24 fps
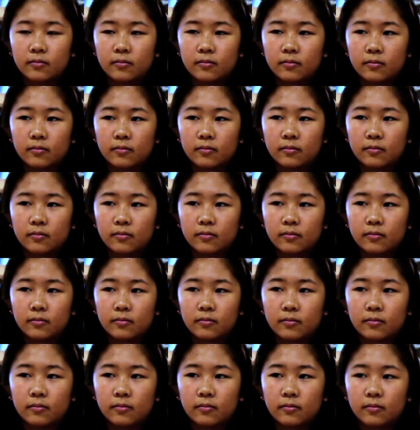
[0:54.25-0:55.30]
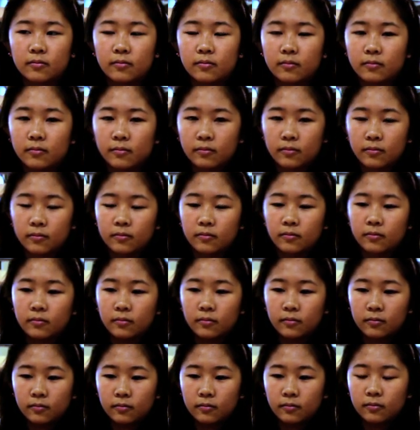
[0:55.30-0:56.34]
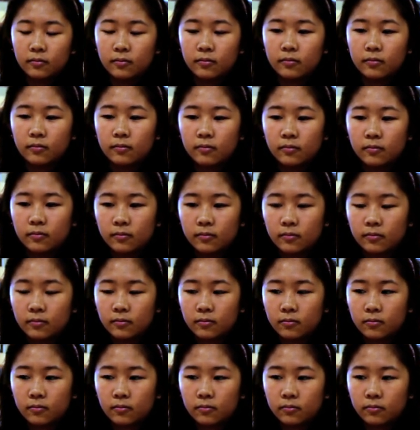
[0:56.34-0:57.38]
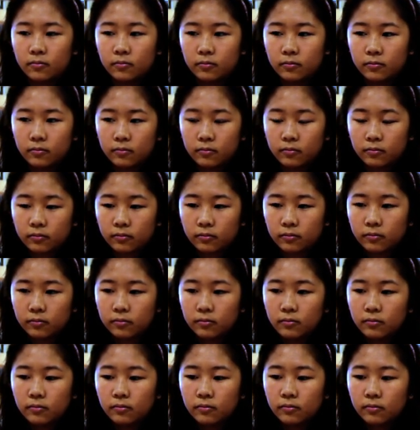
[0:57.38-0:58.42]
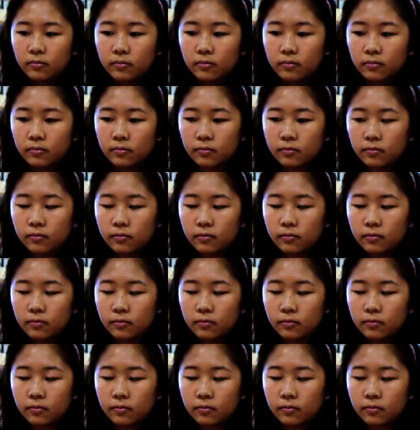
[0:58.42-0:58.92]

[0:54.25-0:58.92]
(silent)